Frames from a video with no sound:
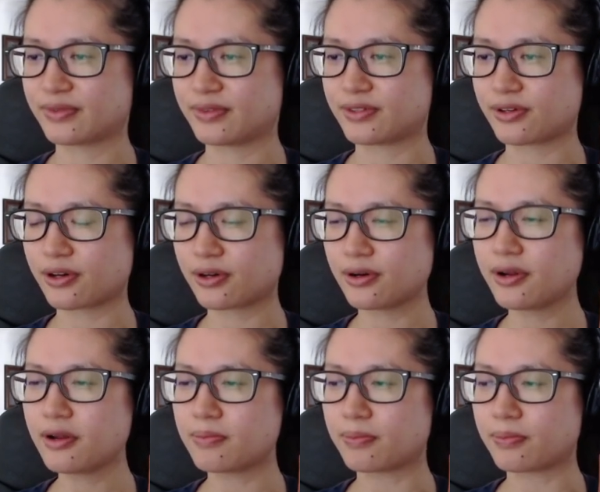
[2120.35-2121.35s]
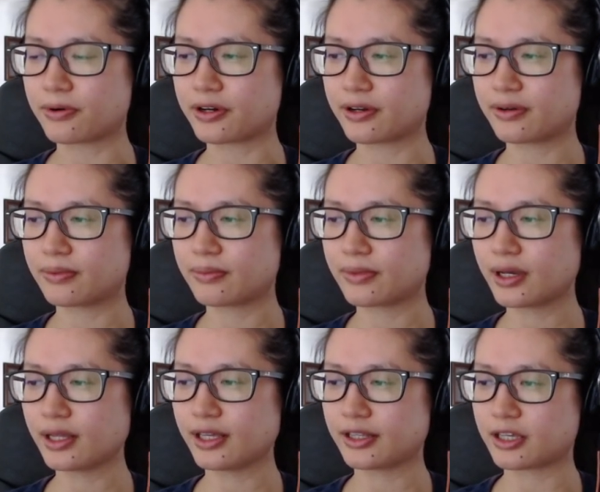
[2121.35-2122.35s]
Zircon and Bort, I
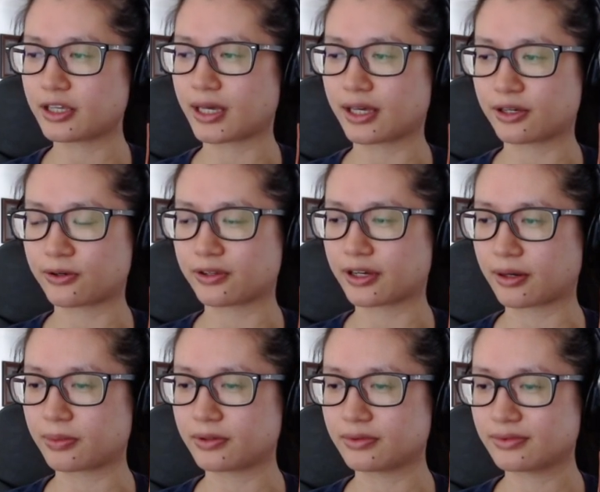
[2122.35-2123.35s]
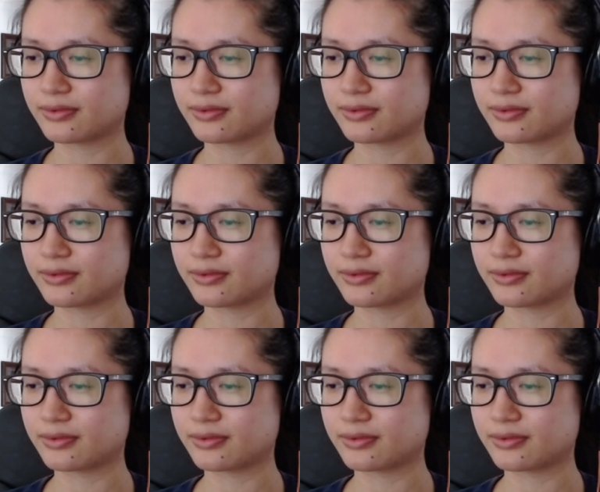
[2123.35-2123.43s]
think they make a good couple.